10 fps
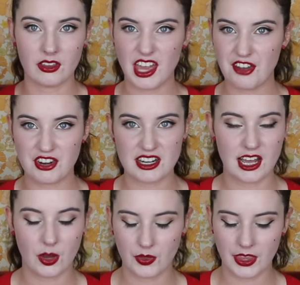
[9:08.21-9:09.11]
every
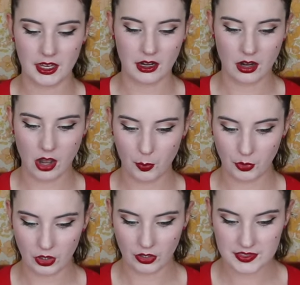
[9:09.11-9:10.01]
now and then a
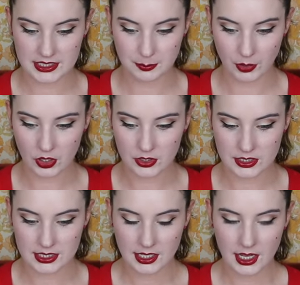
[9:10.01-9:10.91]
couple of
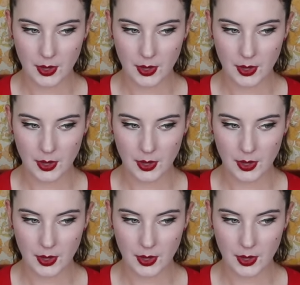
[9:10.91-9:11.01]
spots.